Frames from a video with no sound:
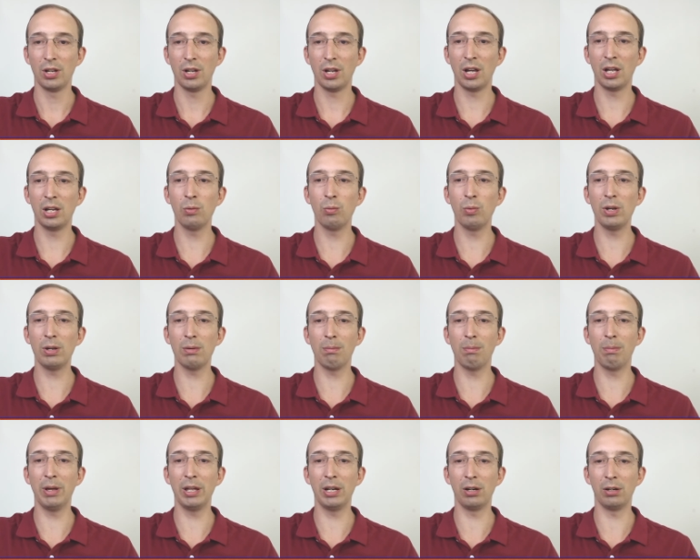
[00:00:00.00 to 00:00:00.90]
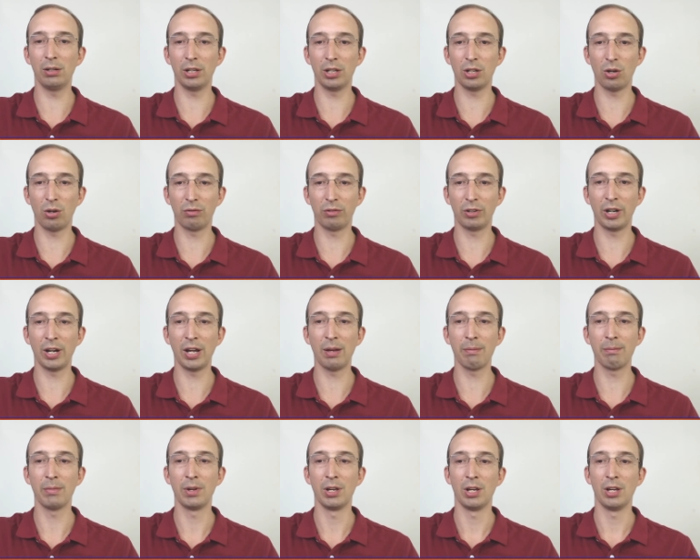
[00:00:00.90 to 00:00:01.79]
and weep bitterly over
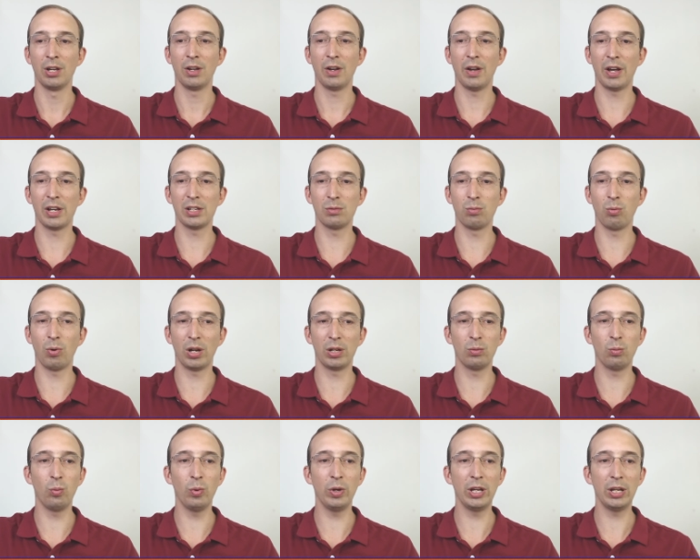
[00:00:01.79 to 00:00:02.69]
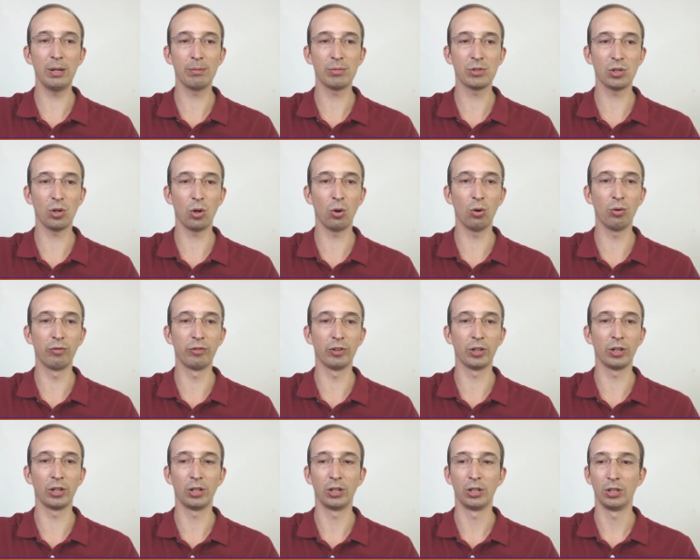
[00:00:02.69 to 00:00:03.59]
him, as one weeps
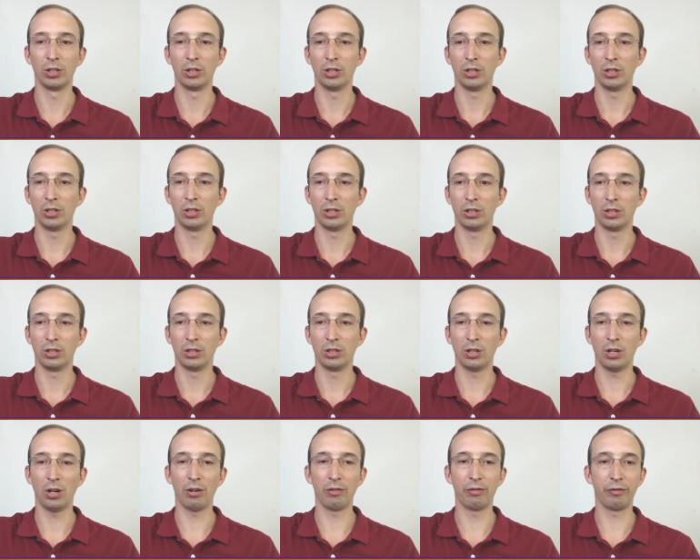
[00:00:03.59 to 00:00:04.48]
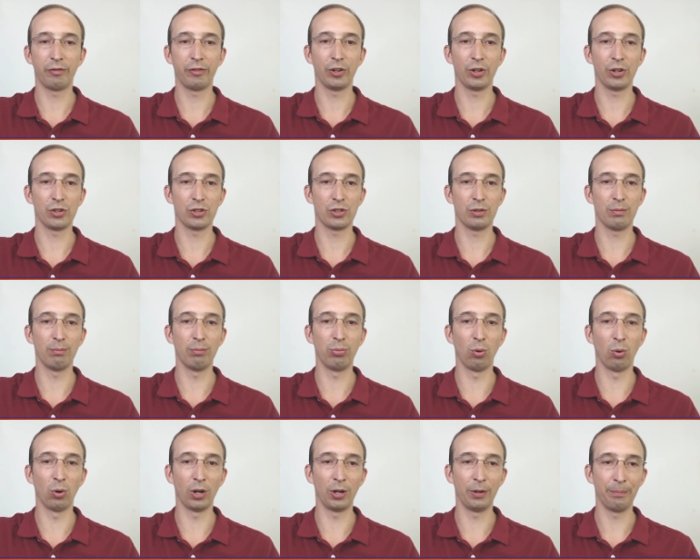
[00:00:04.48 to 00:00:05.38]
over a
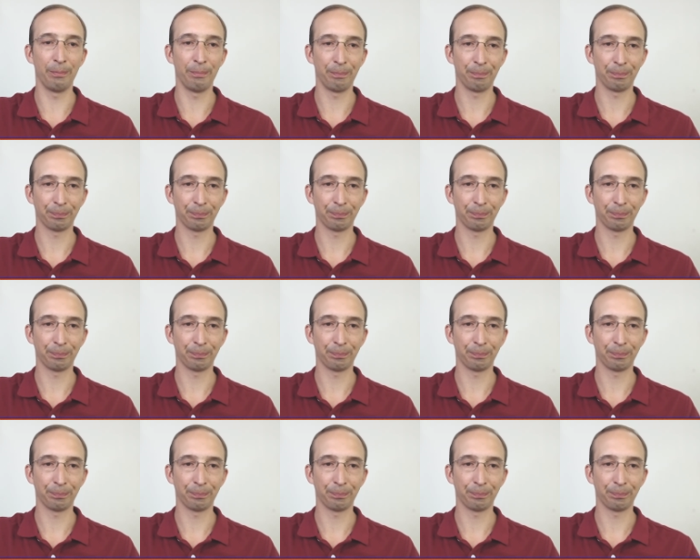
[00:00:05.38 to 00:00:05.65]
firstborn.